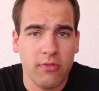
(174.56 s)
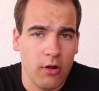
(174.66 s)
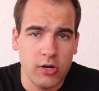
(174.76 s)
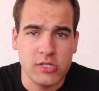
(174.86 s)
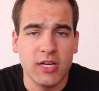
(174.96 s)

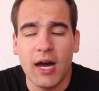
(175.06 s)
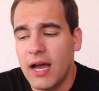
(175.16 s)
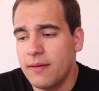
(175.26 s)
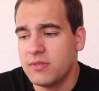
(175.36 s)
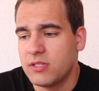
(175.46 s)
hard
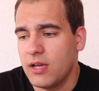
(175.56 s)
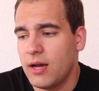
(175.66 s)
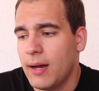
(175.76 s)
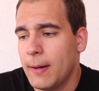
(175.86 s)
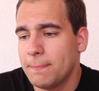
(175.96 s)
times
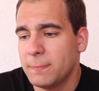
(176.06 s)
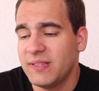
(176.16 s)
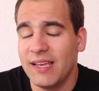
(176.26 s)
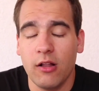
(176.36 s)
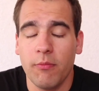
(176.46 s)

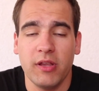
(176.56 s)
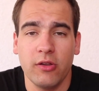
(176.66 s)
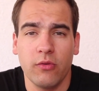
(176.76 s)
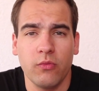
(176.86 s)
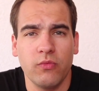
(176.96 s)
and that help me, you
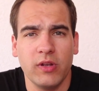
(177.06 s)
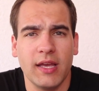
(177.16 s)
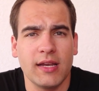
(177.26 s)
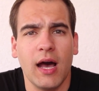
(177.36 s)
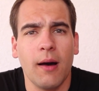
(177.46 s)
know,
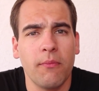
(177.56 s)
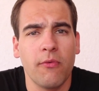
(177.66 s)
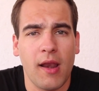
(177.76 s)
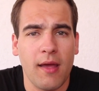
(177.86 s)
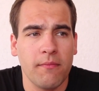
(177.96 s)
get up
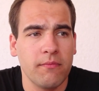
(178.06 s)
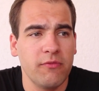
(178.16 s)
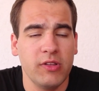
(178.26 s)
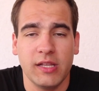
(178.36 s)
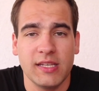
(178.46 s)
when
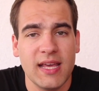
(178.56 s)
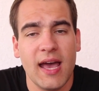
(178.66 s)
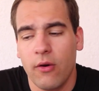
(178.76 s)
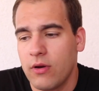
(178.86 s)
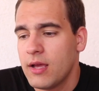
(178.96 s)
feeling
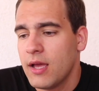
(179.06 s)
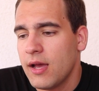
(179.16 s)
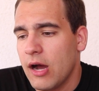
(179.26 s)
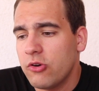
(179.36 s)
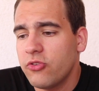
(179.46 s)
down.
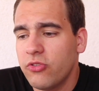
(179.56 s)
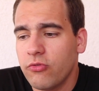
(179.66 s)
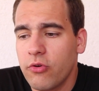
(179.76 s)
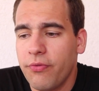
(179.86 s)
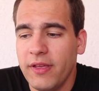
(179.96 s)
I
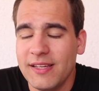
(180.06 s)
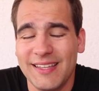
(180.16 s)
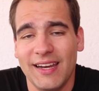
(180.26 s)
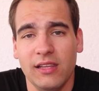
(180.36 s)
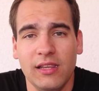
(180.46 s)
also wrote things
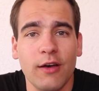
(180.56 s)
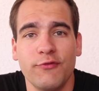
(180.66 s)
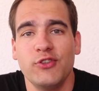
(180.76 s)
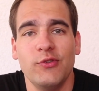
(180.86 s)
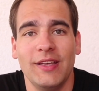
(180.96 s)
that I
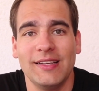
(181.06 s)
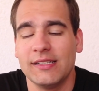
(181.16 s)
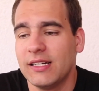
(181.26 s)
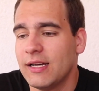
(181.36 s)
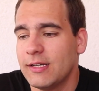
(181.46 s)
love doing,
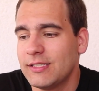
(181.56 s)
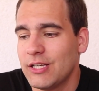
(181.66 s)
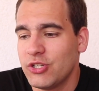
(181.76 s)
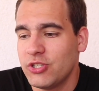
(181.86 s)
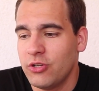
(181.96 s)

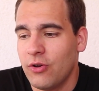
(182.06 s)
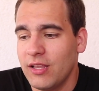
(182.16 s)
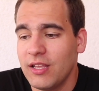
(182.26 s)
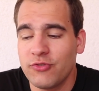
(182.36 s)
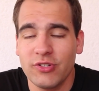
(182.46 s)
such as, you know,
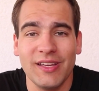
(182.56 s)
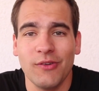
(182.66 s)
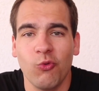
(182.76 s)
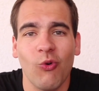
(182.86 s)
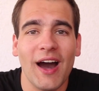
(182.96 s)
I love
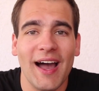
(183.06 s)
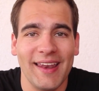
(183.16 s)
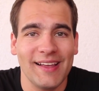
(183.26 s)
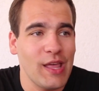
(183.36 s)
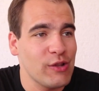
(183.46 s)
drinking
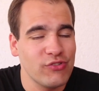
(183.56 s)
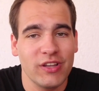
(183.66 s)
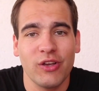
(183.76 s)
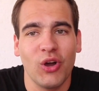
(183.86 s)
wine, I like drinking